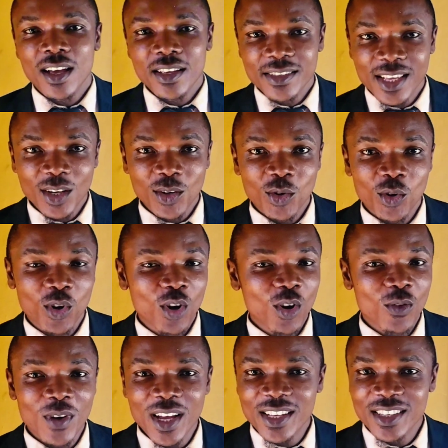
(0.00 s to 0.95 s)
circle
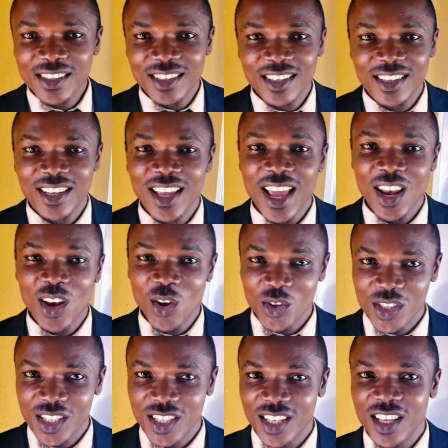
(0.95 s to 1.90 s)
covers a
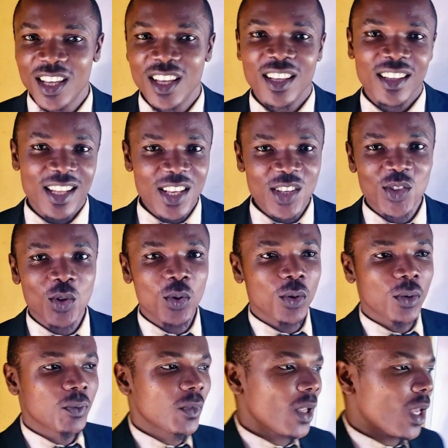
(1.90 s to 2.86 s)
lot. Let's
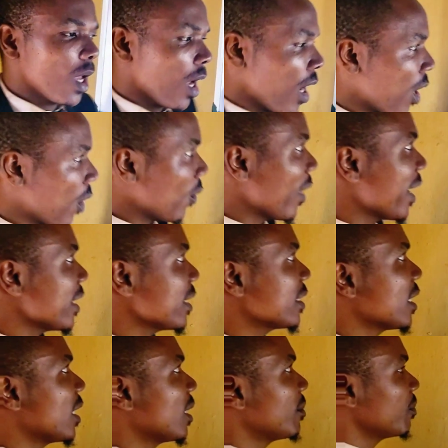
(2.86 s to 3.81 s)
go. All
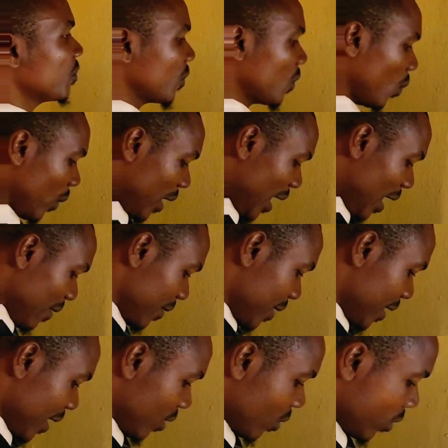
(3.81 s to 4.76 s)
right, we have
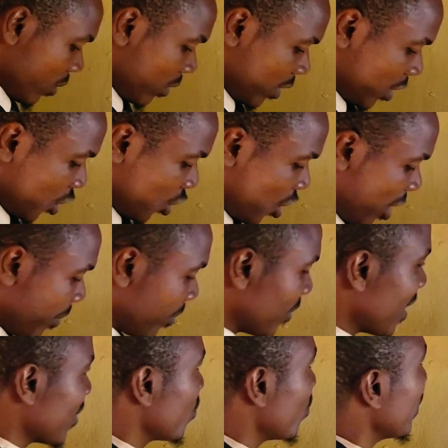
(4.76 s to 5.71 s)
circle. The shape
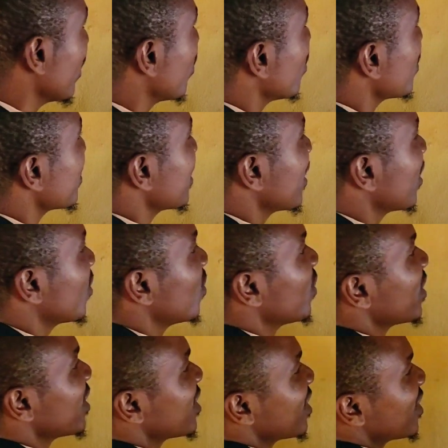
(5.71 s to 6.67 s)
that we call
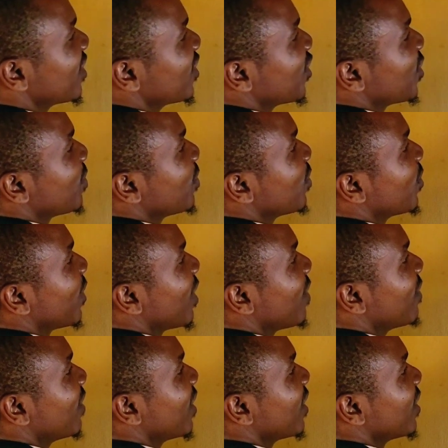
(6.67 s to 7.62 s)
circle is this shape. We
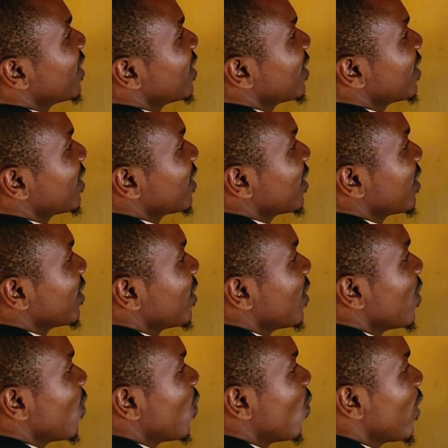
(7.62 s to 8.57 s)
have it like this.
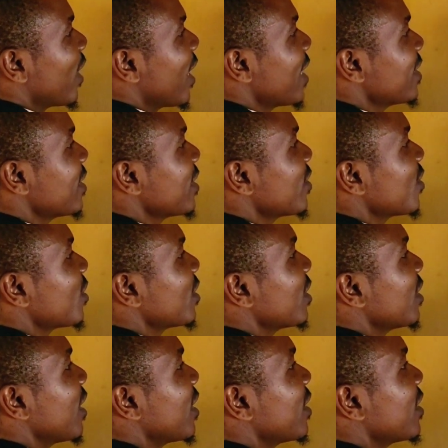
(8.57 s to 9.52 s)
When I see
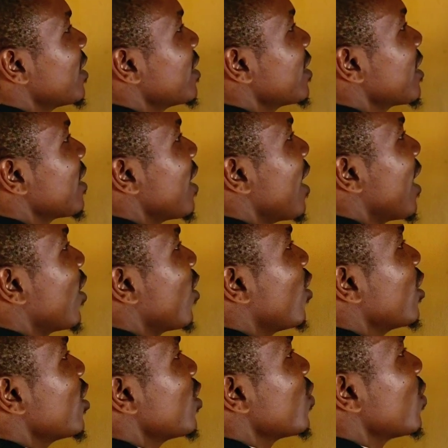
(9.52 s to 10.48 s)
something like this, I
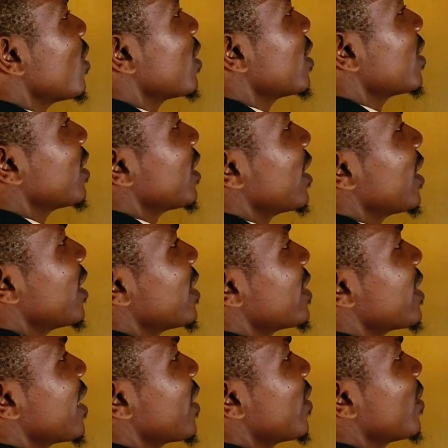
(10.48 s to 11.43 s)
call it what? A
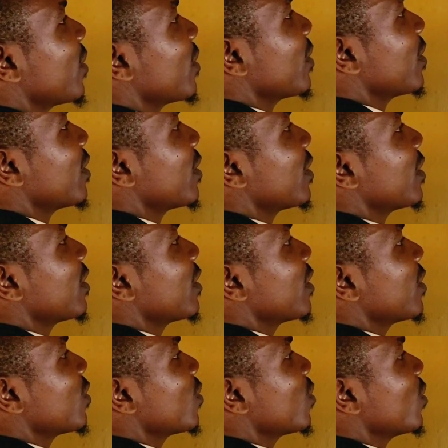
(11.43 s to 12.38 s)
circle.
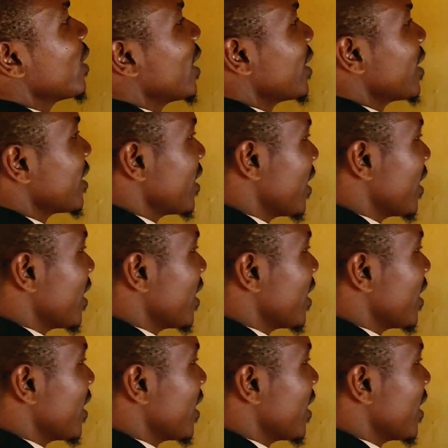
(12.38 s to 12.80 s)
So look at the